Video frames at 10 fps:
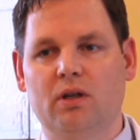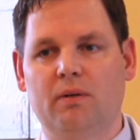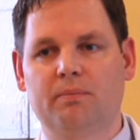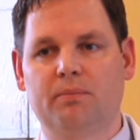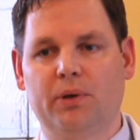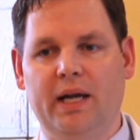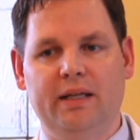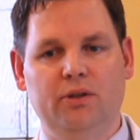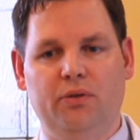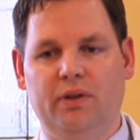are all
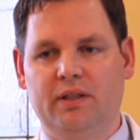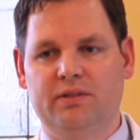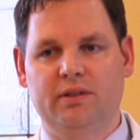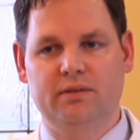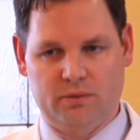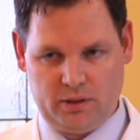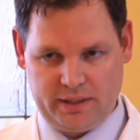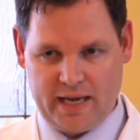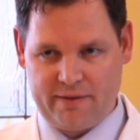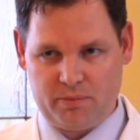brand new things that
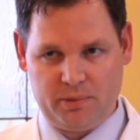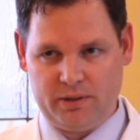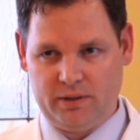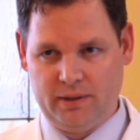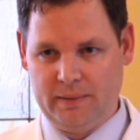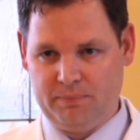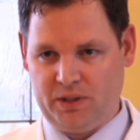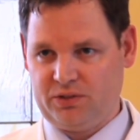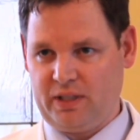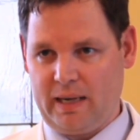really haven't been
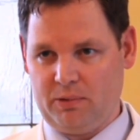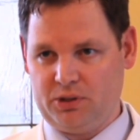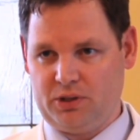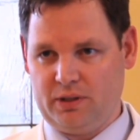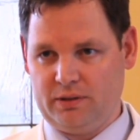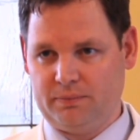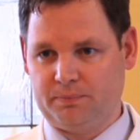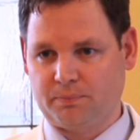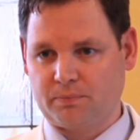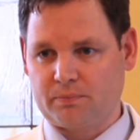established in
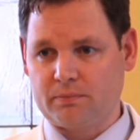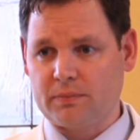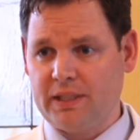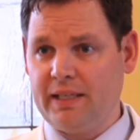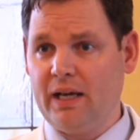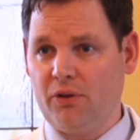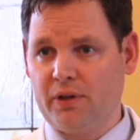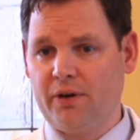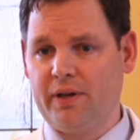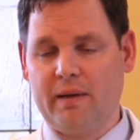
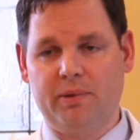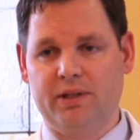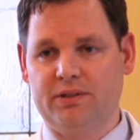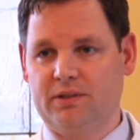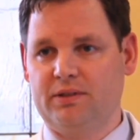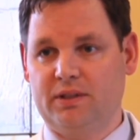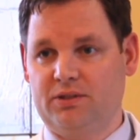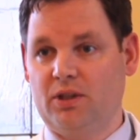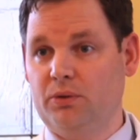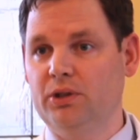healthcare yet because
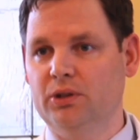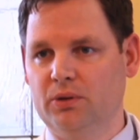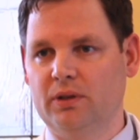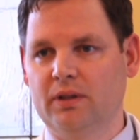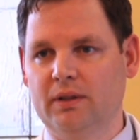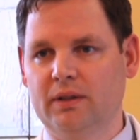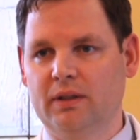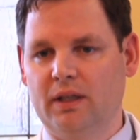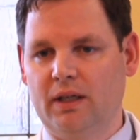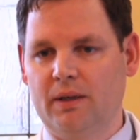it's so new.
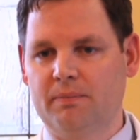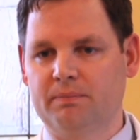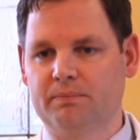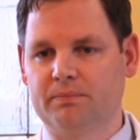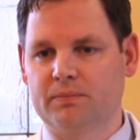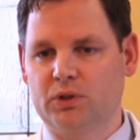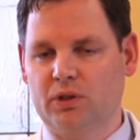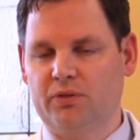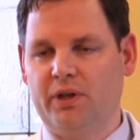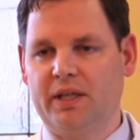
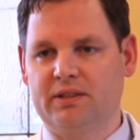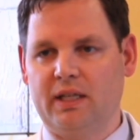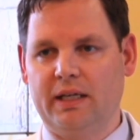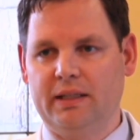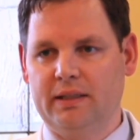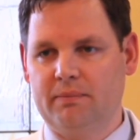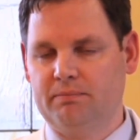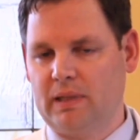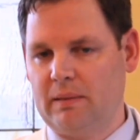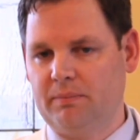So it's very exciting,
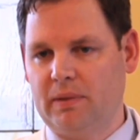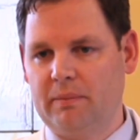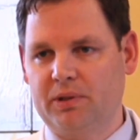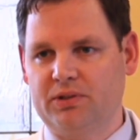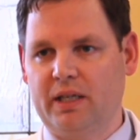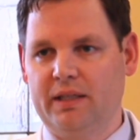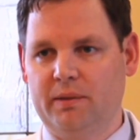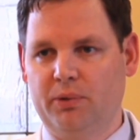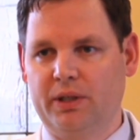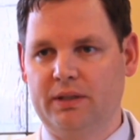and I'm excited
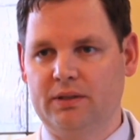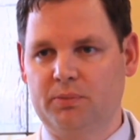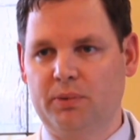to bring it to